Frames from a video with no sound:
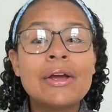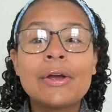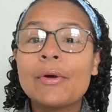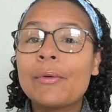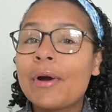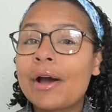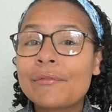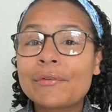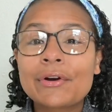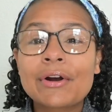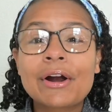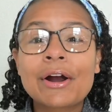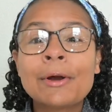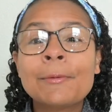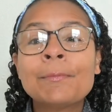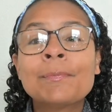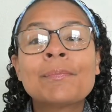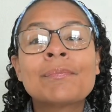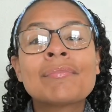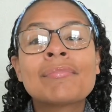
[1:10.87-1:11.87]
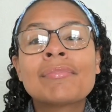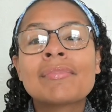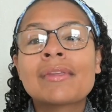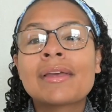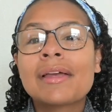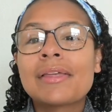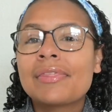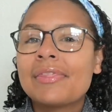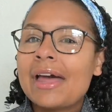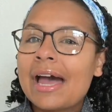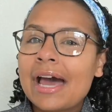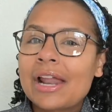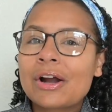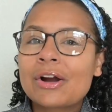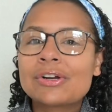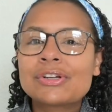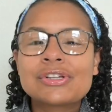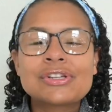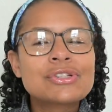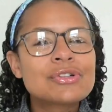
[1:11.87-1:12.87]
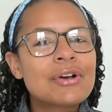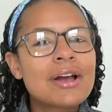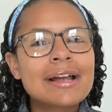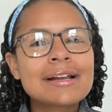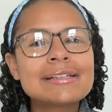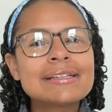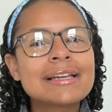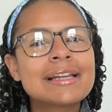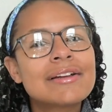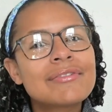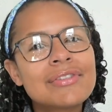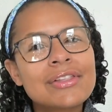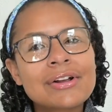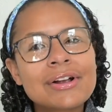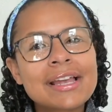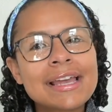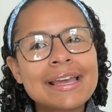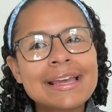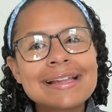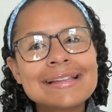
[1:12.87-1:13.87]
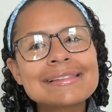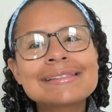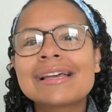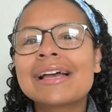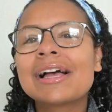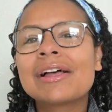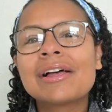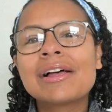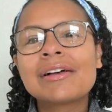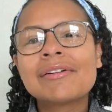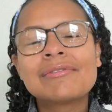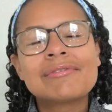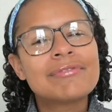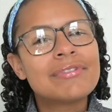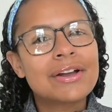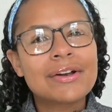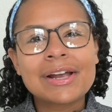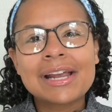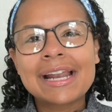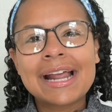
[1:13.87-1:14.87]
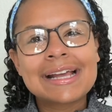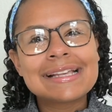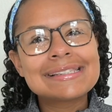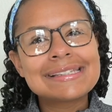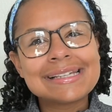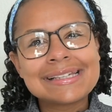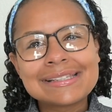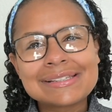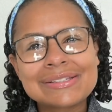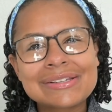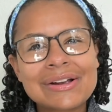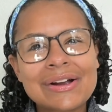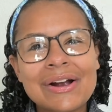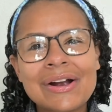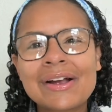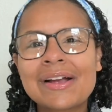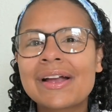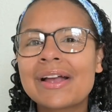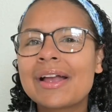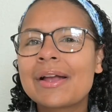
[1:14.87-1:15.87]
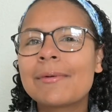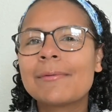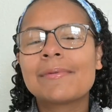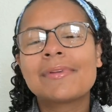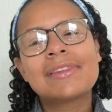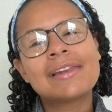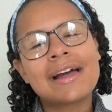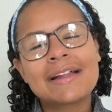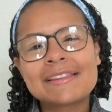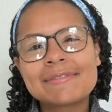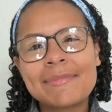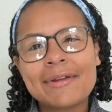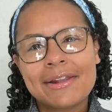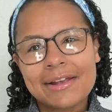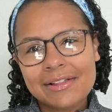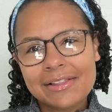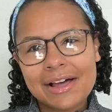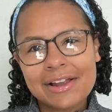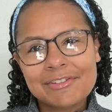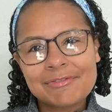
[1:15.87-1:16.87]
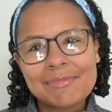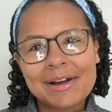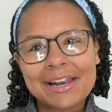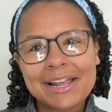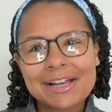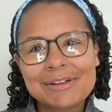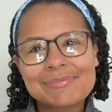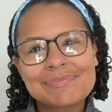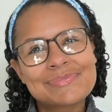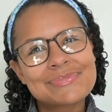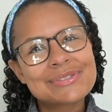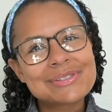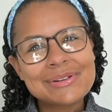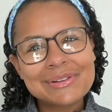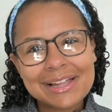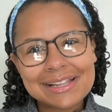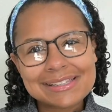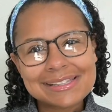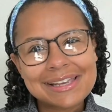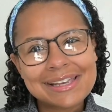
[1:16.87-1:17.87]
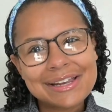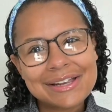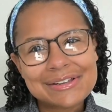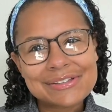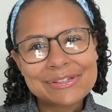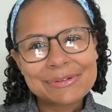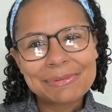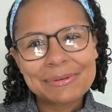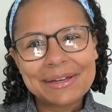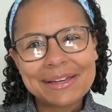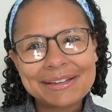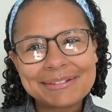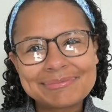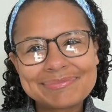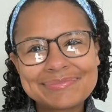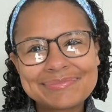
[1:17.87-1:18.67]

whoever that are just trying to give their kids a very nice Easter with not spending a lot of money. So let's get into it.